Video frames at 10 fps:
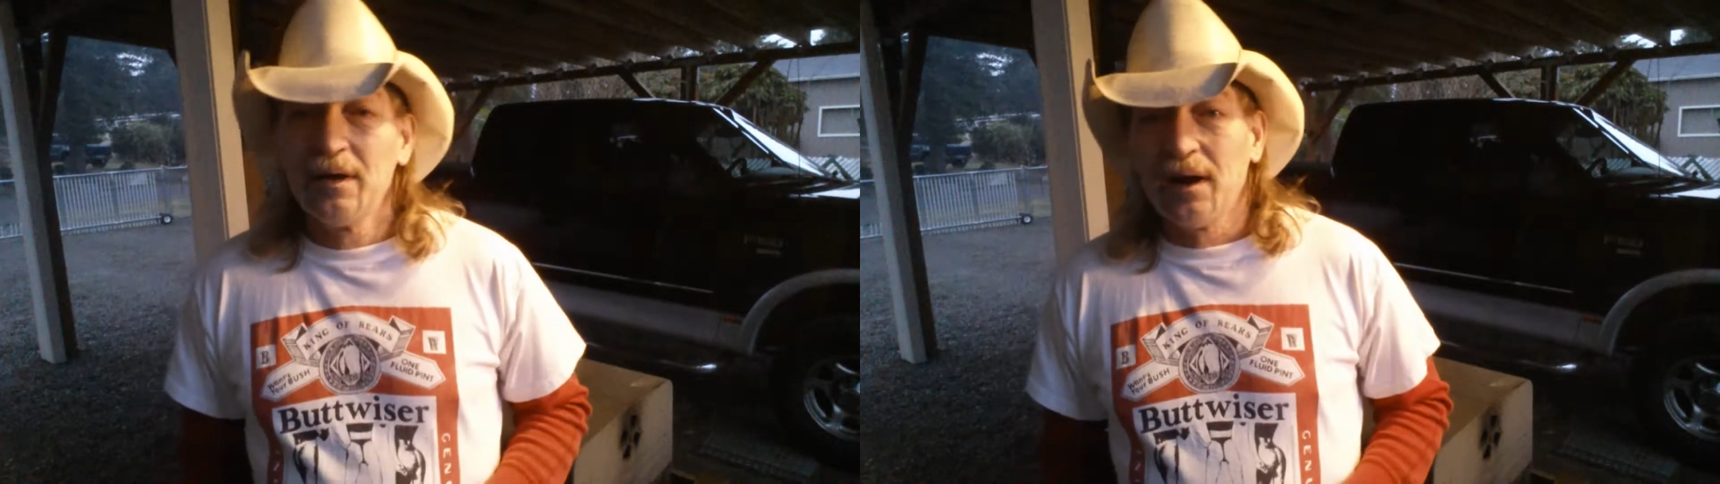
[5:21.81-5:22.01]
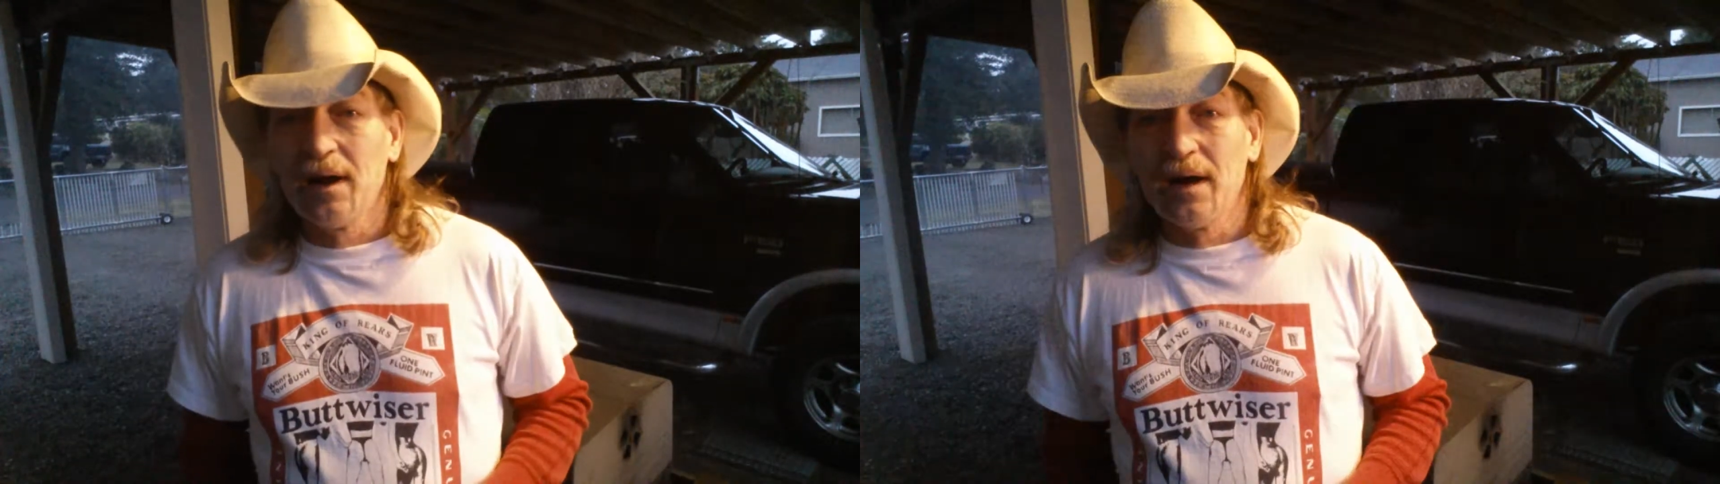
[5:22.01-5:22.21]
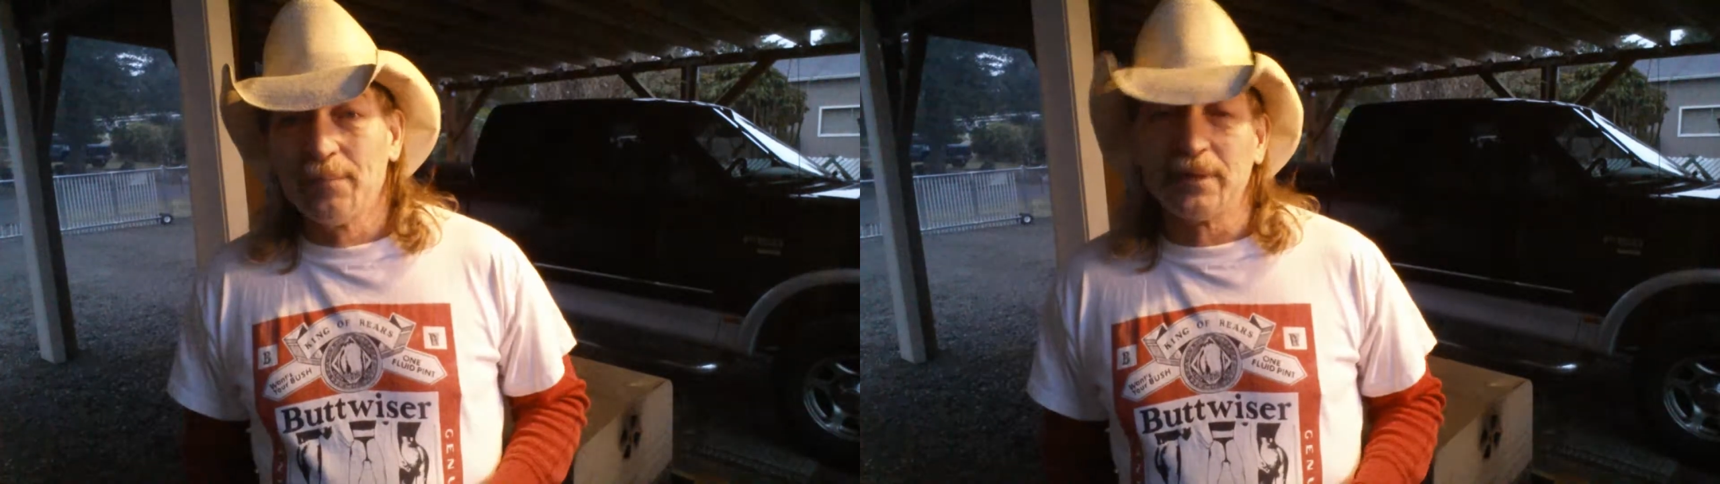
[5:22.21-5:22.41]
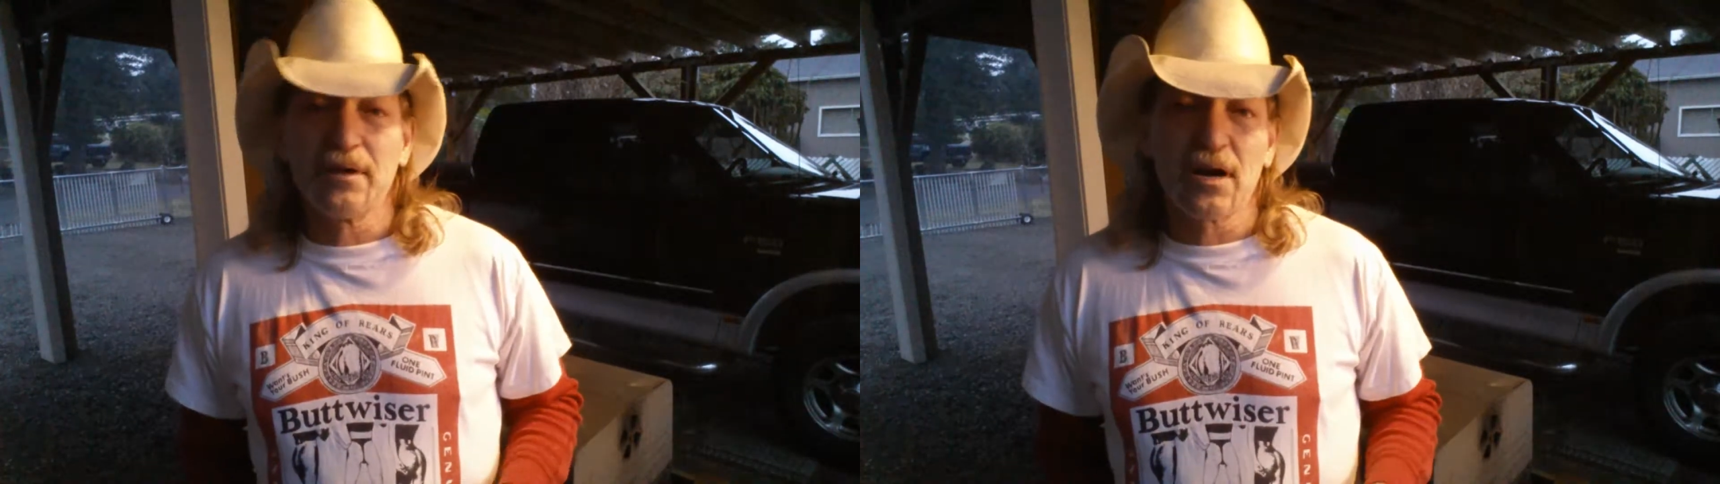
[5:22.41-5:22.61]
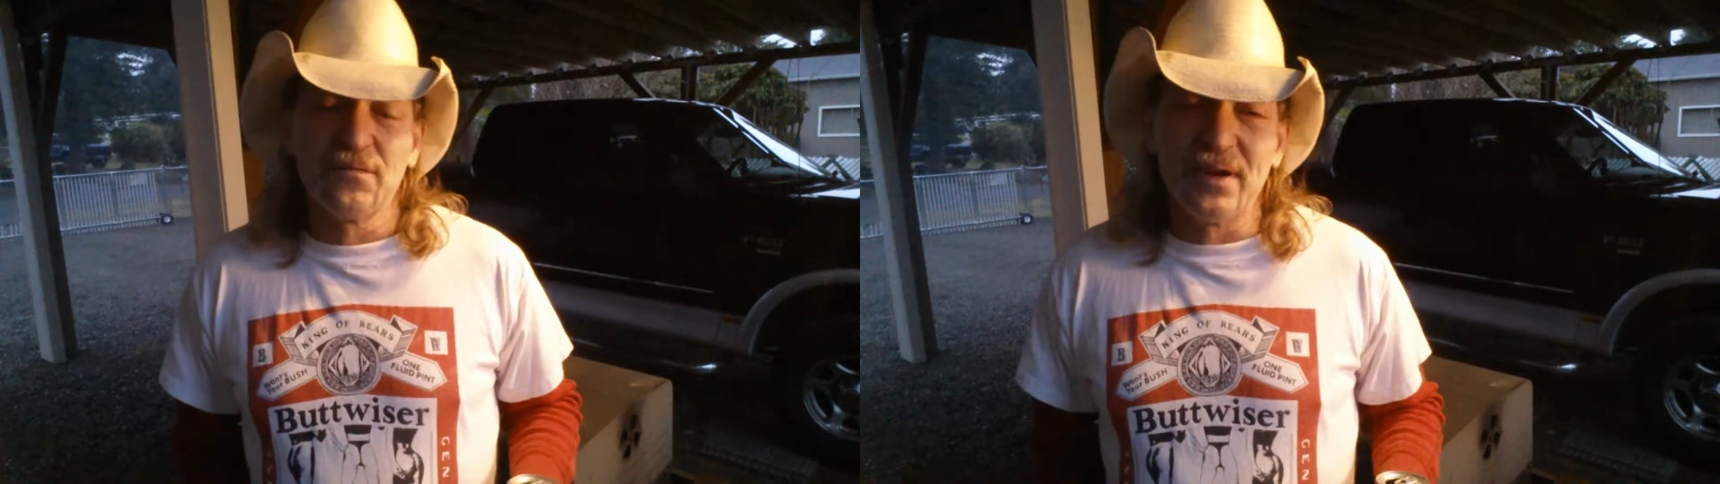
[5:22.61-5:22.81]
My
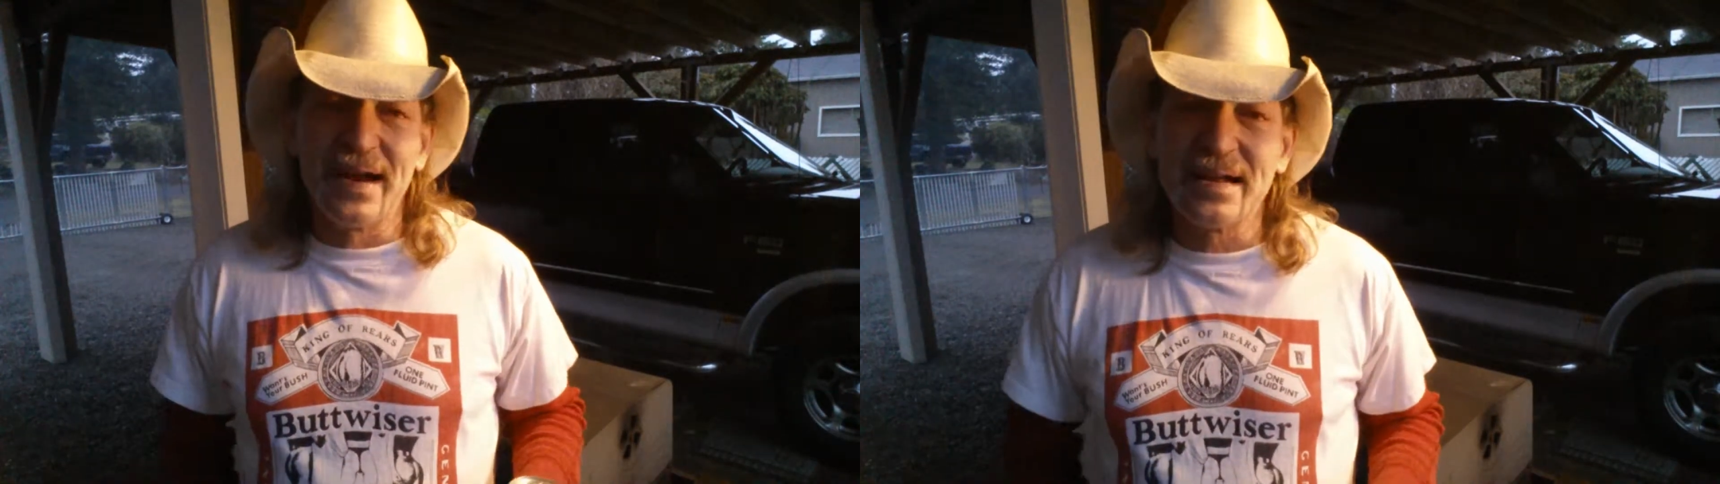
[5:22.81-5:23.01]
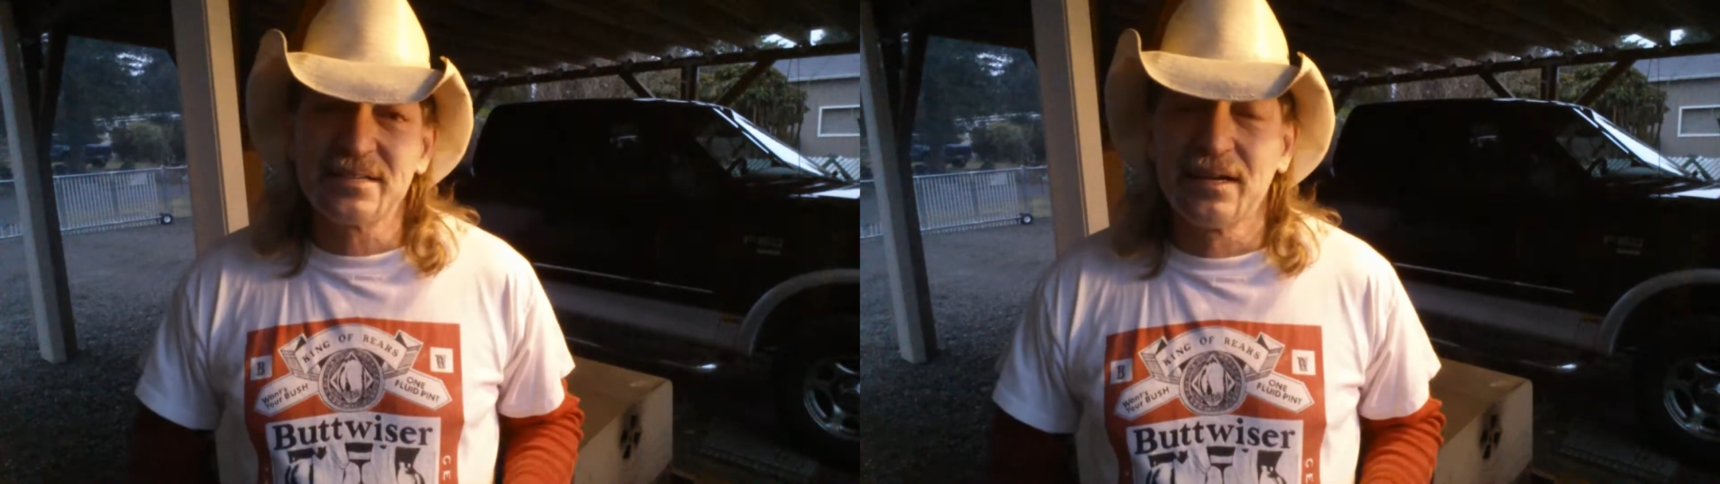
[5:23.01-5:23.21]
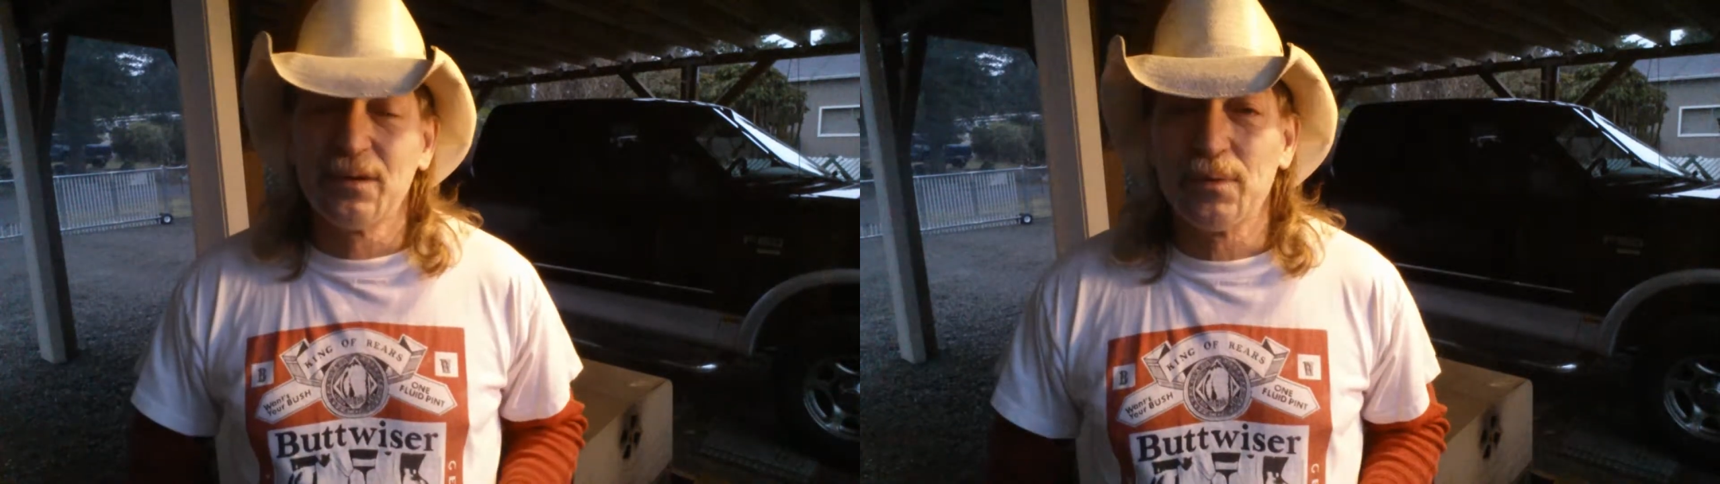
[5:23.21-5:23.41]
daughter Vanessa